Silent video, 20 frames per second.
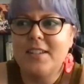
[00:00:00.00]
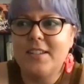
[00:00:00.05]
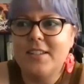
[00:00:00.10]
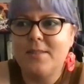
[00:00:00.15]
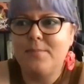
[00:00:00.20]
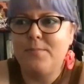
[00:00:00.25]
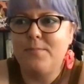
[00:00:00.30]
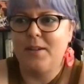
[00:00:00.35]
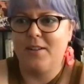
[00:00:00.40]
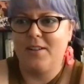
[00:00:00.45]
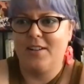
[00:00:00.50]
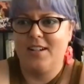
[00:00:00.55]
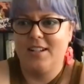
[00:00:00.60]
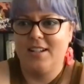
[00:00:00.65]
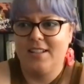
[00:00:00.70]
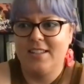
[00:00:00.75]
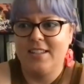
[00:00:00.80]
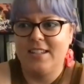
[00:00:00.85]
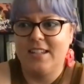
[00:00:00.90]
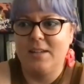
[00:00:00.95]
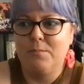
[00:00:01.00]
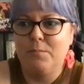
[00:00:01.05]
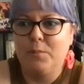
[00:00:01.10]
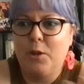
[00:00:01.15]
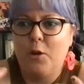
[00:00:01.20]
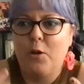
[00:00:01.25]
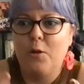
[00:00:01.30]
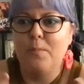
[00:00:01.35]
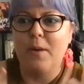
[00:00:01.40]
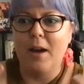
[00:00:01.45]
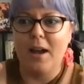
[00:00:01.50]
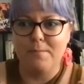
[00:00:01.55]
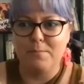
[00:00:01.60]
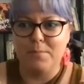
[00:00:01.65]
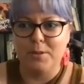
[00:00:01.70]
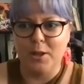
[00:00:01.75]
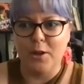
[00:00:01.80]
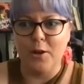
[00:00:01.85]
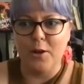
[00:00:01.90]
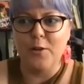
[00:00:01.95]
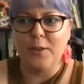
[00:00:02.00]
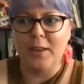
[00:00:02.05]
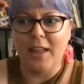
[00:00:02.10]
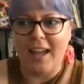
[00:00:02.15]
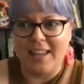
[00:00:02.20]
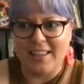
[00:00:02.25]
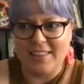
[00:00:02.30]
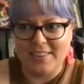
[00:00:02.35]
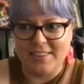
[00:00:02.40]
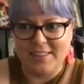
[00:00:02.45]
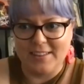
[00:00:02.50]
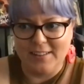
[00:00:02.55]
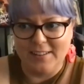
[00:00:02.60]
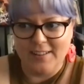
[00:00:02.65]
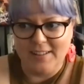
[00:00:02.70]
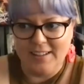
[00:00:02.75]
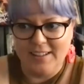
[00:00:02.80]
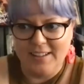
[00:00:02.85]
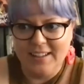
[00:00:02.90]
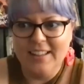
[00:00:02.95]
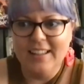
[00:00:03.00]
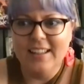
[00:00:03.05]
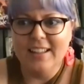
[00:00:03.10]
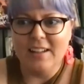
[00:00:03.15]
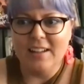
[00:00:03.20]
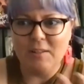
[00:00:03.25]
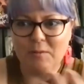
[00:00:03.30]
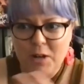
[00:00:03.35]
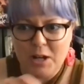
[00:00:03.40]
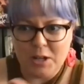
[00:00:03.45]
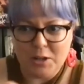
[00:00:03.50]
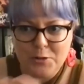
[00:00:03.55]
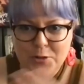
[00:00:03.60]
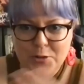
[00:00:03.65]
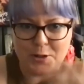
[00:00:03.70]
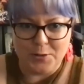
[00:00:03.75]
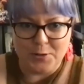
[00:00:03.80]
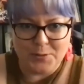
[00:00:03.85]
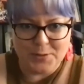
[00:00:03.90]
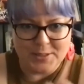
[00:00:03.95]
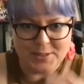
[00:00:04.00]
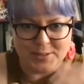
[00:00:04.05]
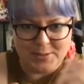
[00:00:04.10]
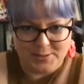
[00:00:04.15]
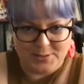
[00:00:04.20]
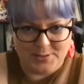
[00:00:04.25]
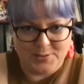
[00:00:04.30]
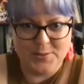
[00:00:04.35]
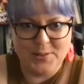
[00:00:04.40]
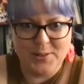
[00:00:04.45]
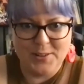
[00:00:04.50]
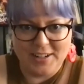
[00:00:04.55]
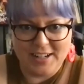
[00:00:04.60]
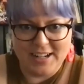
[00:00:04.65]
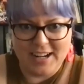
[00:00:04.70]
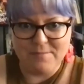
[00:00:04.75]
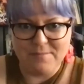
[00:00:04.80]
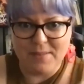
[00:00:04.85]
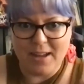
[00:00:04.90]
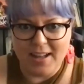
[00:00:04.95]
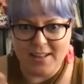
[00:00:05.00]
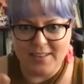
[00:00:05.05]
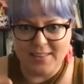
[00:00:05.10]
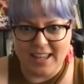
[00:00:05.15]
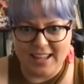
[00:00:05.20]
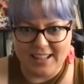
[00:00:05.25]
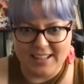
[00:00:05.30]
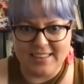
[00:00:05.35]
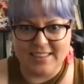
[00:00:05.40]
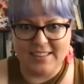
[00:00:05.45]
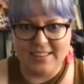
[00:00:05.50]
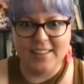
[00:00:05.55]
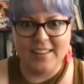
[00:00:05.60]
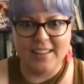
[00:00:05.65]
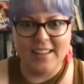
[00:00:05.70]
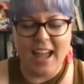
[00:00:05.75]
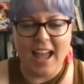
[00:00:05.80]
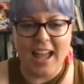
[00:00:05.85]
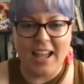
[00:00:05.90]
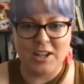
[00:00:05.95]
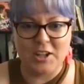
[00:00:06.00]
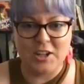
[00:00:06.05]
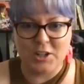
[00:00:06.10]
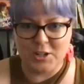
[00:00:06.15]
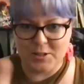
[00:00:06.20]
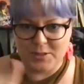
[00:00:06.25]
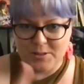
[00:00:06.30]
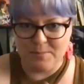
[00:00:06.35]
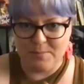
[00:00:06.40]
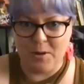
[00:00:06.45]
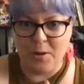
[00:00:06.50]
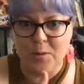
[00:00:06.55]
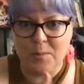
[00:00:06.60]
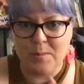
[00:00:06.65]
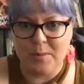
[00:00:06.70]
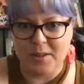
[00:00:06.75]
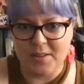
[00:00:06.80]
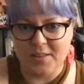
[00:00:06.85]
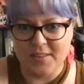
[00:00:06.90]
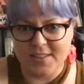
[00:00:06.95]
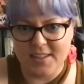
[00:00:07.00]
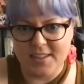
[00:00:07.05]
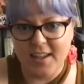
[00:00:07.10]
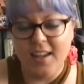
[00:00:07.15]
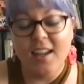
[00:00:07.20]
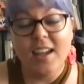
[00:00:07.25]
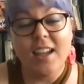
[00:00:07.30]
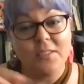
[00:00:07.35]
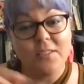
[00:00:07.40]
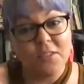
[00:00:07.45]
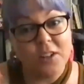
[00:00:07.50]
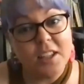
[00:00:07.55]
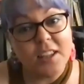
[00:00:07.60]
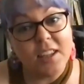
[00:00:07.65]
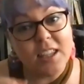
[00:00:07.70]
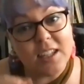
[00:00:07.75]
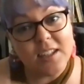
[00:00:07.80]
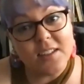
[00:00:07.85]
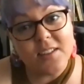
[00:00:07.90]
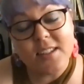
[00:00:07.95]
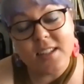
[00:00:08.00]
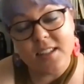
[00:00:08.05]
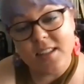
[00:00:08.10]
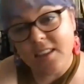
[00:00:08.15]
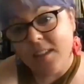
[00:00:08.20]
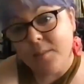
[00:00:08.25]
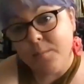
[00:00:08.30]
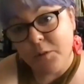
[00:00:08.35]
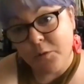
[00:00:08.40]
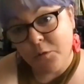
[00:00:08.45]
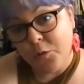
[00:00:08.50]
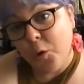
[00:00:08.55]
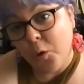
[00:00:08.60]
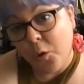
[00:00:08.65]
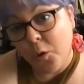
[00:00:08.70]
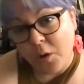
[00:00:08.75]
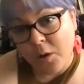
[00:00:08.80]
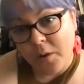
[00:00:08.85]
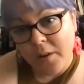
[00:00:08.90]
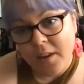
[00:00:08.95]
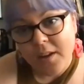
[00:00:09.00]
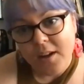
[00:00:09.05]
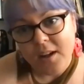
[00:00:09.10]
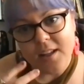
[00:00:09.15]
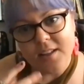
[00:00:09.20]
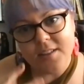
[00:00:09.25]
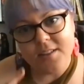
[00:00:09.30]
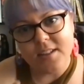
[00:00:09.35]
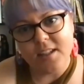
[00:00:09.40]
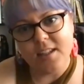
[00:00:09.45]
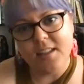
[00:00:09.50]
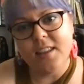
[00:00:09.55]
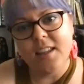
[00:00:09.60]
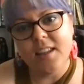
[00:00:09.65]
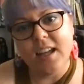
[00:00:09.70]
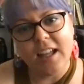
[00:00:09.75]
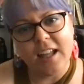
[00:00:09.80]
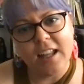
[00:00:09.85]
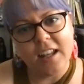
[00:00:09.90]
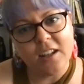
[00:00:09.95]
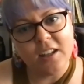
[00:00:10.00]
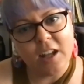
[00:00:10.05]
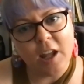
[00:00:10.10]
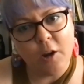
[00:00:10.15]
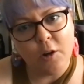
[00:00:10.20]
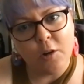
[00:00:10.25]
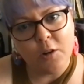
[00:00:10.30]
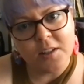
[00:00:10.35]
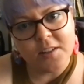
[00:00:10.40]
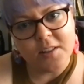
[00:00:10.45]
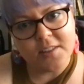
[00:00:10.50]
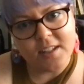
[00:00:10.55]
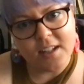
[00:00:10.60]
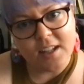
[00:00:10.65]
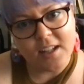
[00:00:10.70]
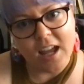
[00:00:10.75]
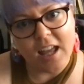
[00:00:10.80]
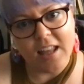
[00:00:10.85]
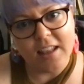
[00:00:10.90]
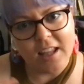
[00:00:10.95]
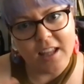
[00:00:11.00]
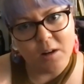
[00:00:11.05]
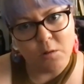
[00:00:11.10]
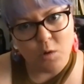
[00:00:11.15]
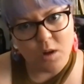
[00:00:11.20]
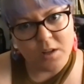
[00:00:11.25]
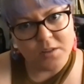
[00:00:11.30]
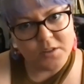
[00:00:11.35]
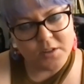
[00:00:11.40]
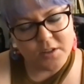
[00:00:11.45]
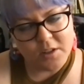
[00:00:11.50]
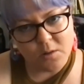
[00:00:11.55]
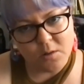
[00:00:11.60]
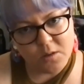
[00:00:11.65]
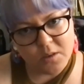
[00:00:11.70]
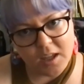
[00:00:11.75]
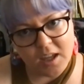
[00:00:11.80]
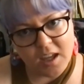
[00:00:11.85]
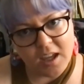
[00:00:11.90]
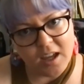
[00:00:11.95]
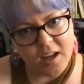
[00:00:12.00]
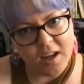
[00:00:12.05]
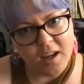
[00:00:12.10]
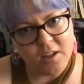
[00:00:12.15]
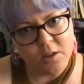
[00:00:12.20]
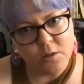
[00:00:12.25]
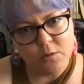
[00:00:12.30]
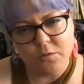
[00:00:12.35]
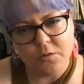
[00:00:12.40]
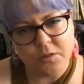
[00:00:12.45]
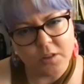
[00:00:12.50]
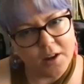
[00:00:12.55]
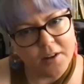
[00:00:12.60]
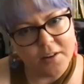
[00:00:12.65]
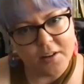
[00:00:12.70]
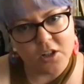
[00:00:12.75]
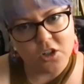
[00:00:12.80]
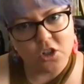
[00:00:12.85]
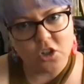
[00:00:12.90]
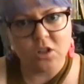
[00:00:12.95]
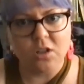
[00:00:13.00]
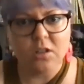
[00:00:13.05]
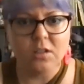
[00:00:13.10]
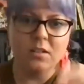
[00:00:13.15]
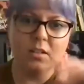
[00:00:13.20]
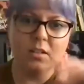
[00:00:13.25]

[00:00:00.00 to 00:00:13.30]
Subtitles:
experiencing blow by blow, like when you told the story about like the anxious moments. It really is in the before. It's in the unknown, isn't it? And then once you're there, you flourish,